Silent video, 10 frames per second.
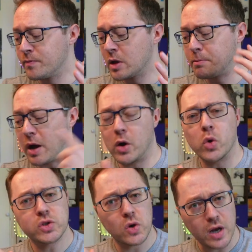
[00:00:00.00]
but I
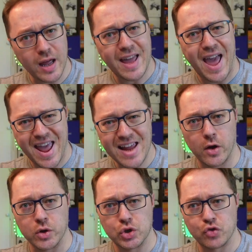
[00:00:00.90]
also like a halo
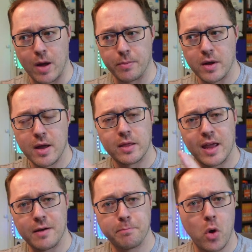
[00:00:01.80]
strap. They
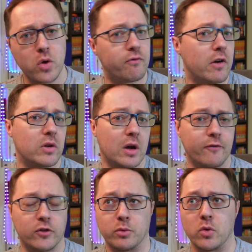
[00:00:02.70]
are both very
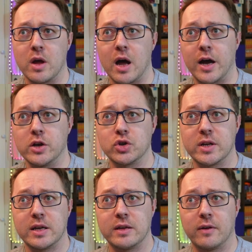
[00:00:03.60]
comfortable.
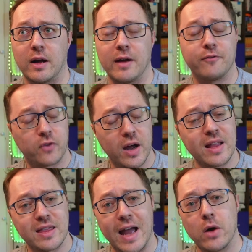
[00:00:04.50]
I
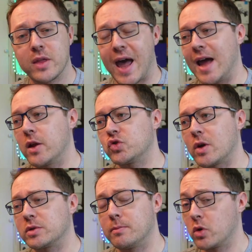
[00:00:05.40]
find now that halo
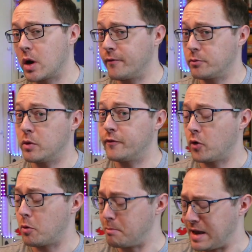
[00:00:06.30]
straps are more comfortable
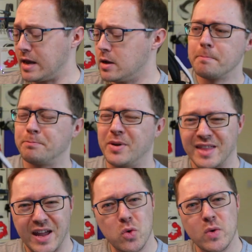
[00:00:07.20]
for me, but
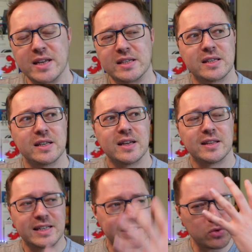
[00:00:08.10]

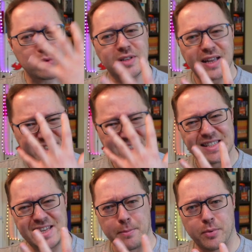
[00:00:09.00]
they still like
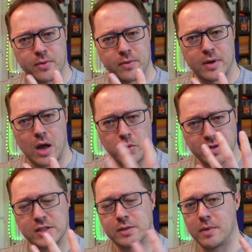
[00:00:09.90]
slip. I
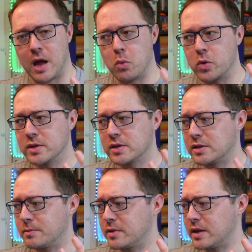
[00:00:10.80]
want
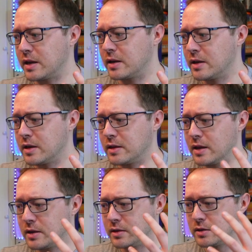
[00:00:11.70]
something
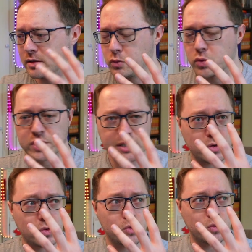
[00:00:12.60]
that will
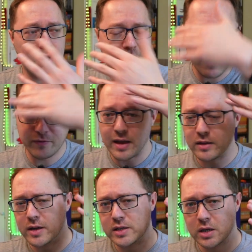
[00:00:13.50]
still have that
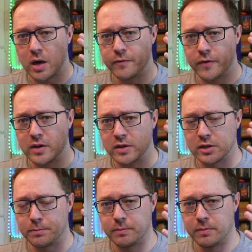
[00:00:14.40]
nice
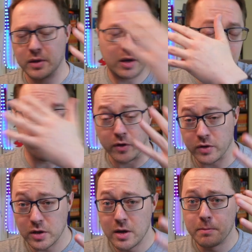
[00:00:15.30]

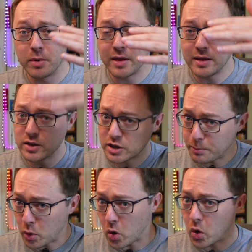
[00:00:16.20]
comfort, but then the
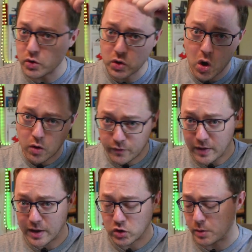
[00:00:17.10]
support of
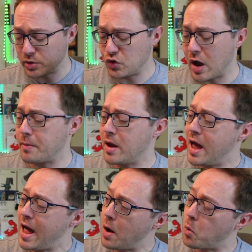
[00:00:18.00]
a top strap.
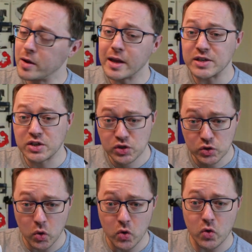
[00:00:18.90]
And when I
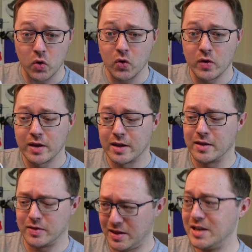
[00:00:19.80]
saw
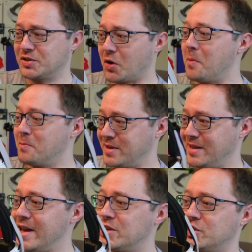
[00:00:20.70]
this
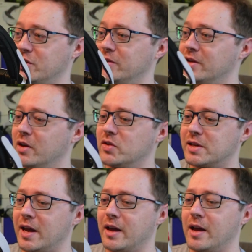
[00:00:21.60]
combination, I was
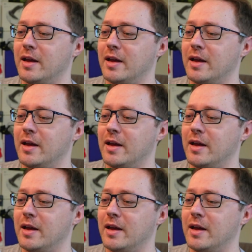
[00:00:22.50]
like,